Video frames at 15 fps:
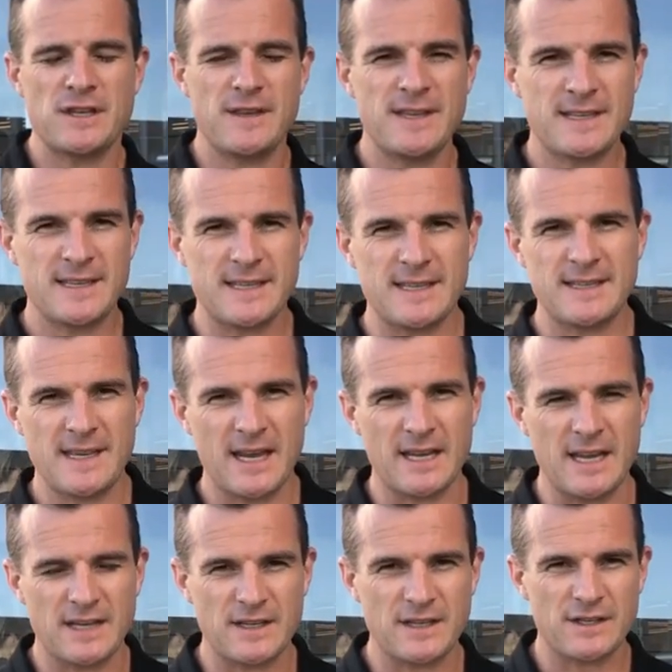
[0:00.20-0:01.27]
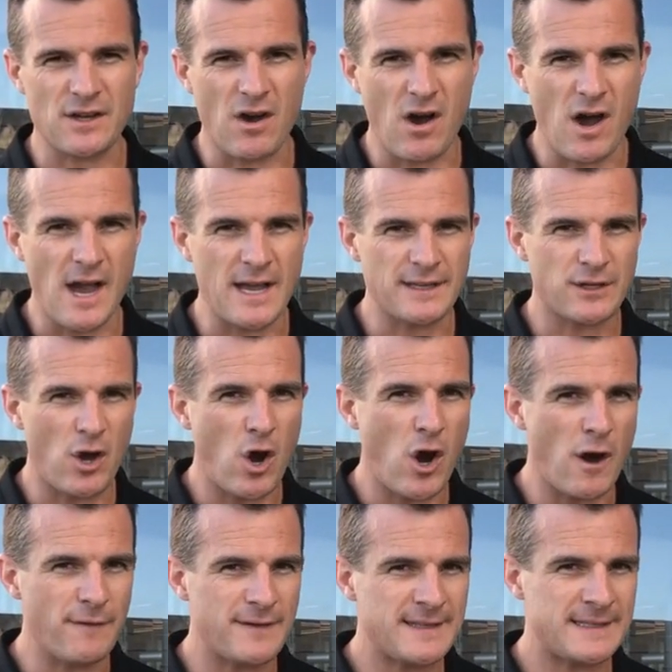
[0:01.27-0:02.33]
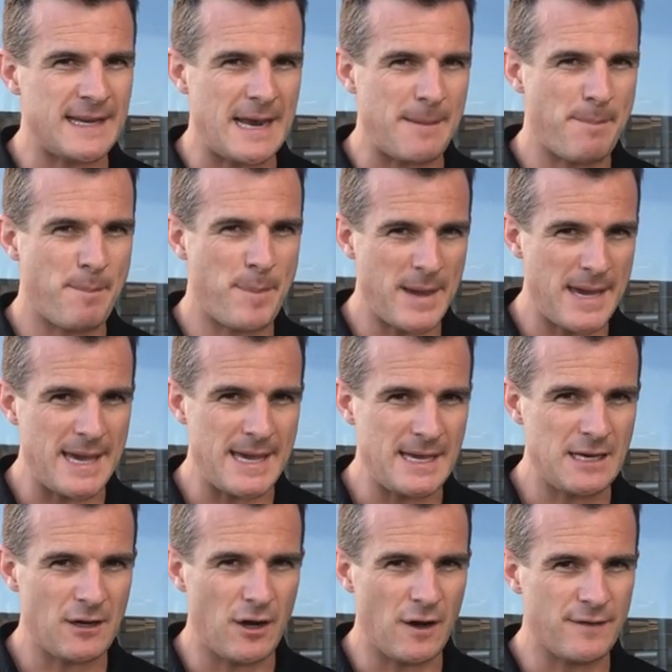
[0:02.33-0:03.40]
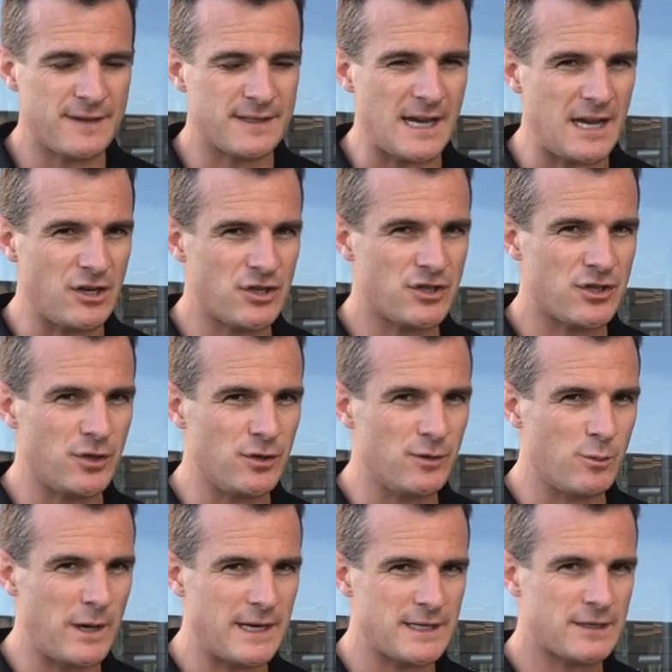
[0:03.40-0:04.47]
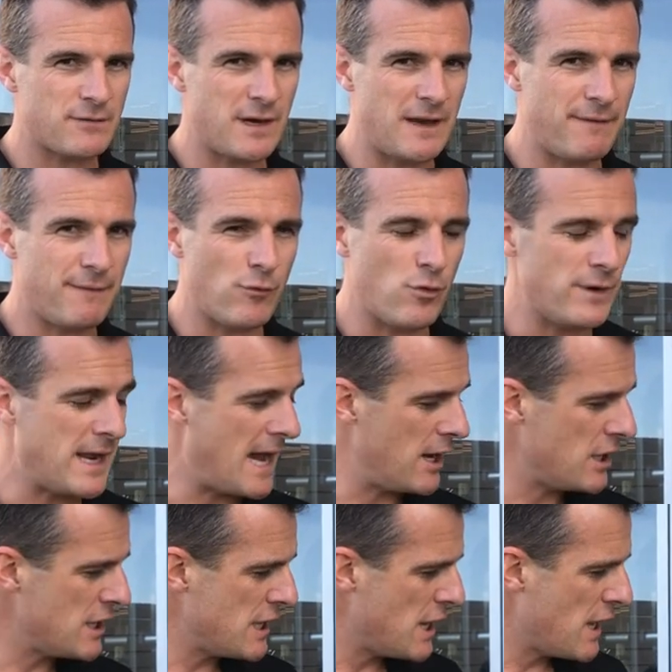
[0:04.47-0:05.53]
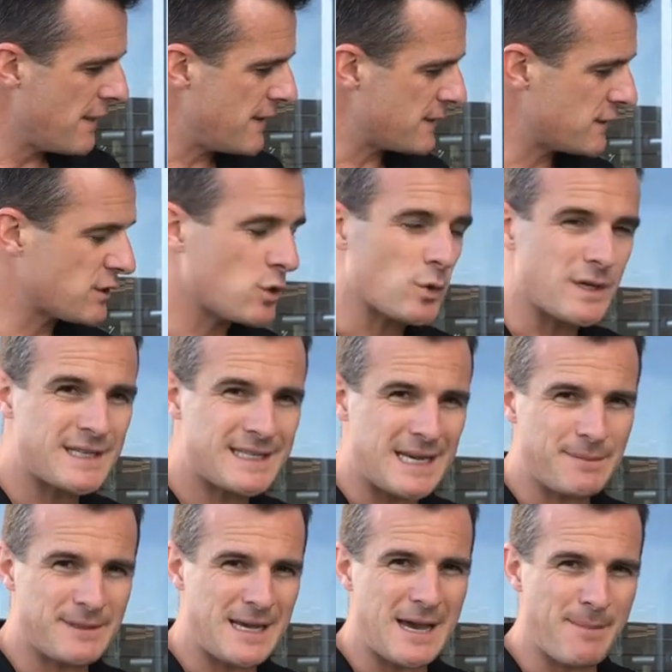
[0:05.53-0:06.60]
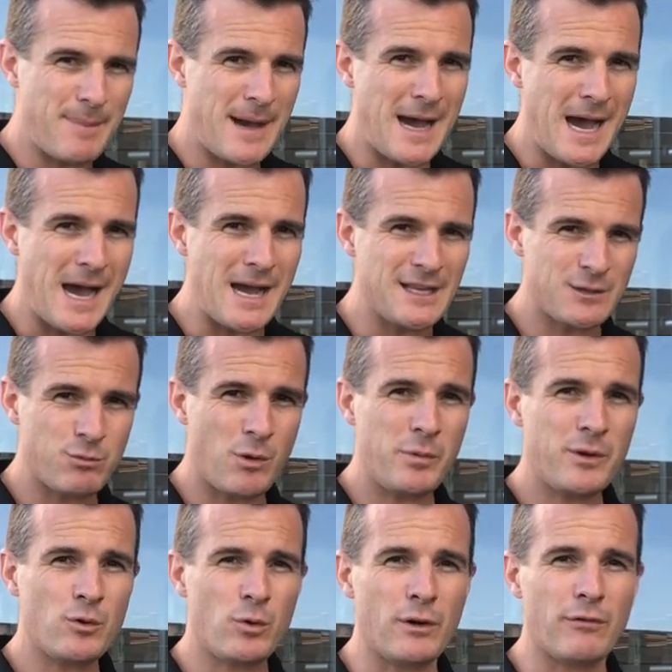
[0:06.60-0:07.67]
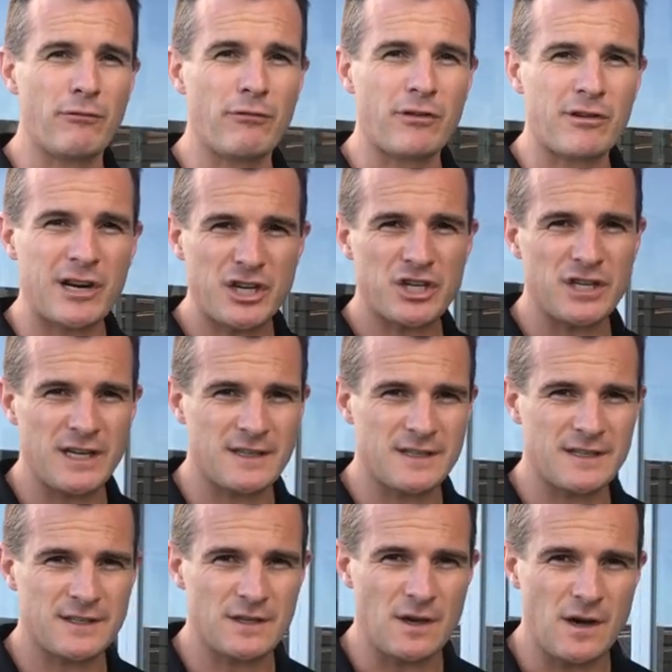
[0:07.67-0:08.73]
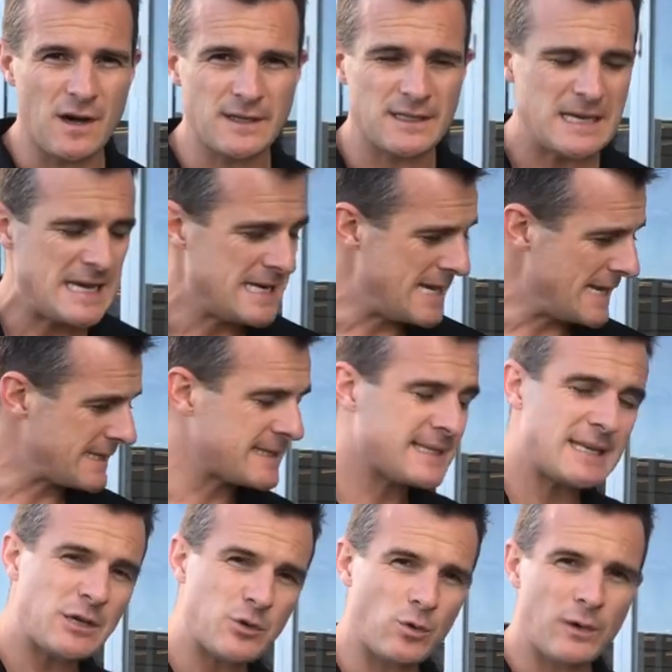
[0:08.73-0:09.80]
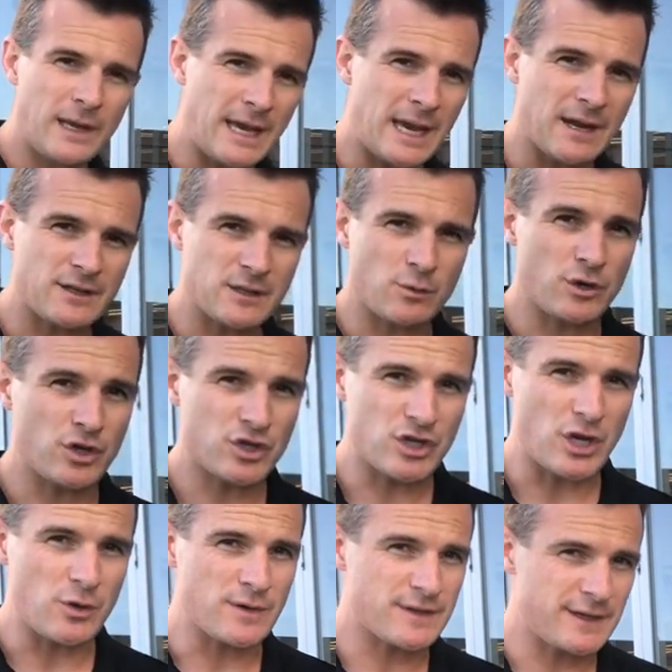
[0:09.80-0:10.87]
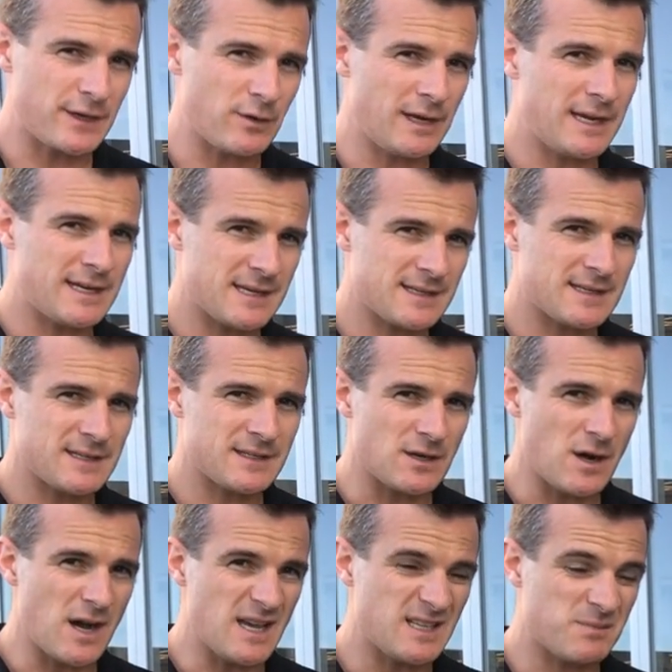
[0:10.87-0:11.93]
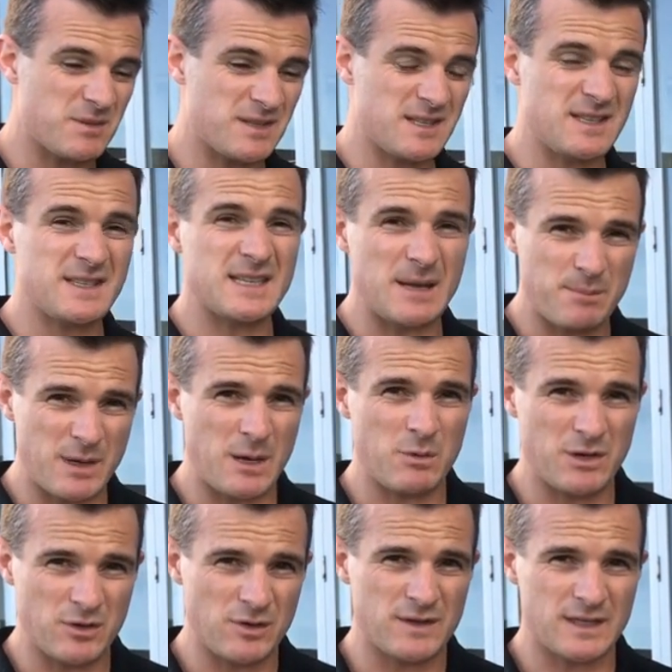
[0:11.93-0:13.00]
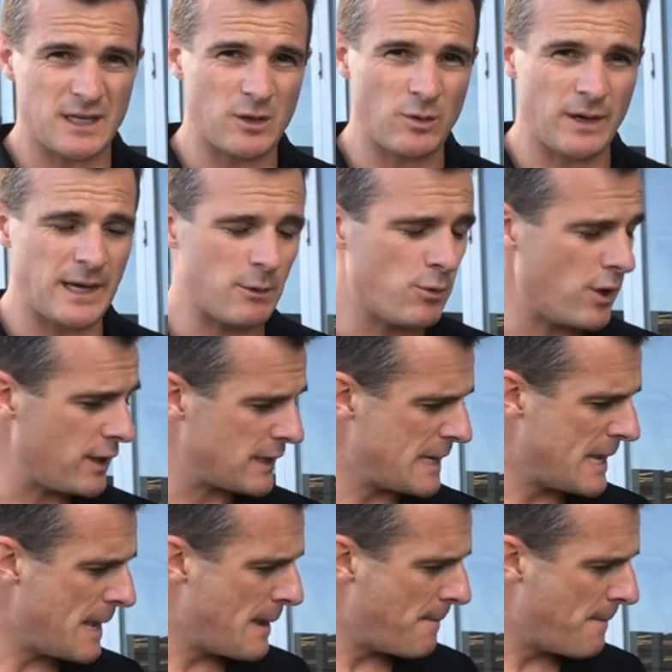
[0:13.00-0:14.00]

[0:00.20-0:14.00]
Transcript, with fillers: So this is the second exercise of set B of stage two, weeks three and four. Now, this is called a step down bar. It's what we call a regression exercise. Now it's single legs. So I wanna show you a single leg exercise because in set B we do single leg work.